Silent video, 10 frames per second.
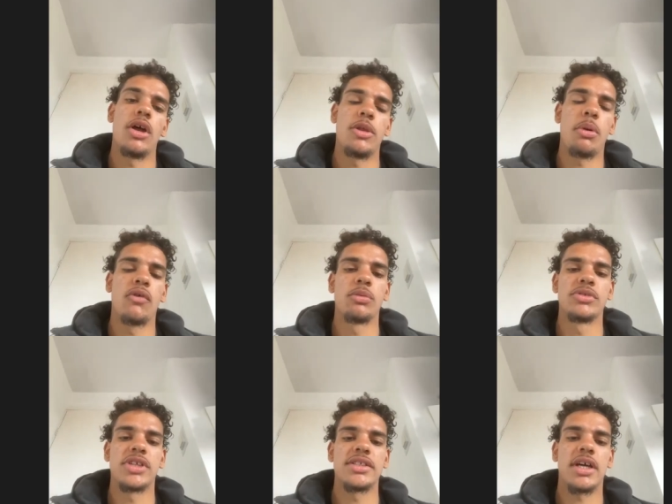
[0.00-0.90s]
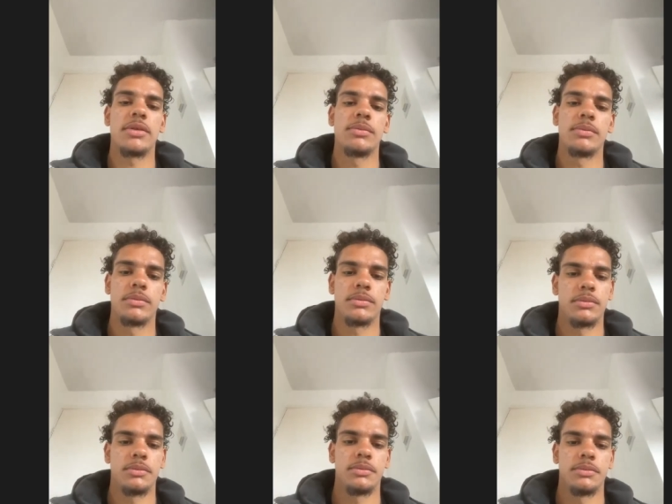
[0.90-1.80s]
uh, they're both from Saint Ann.
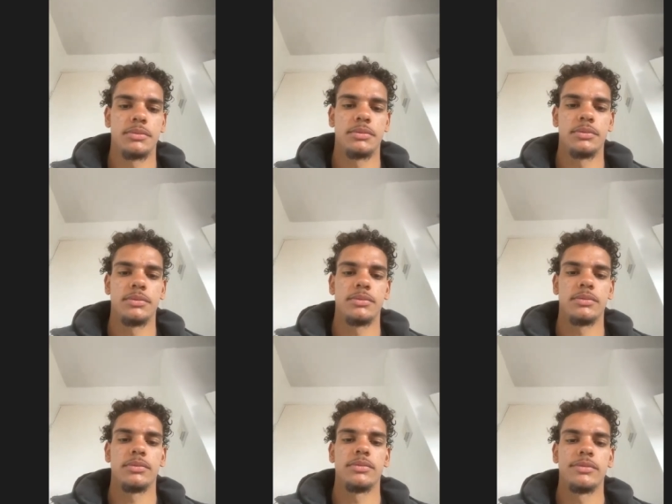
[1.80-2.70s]
Okay,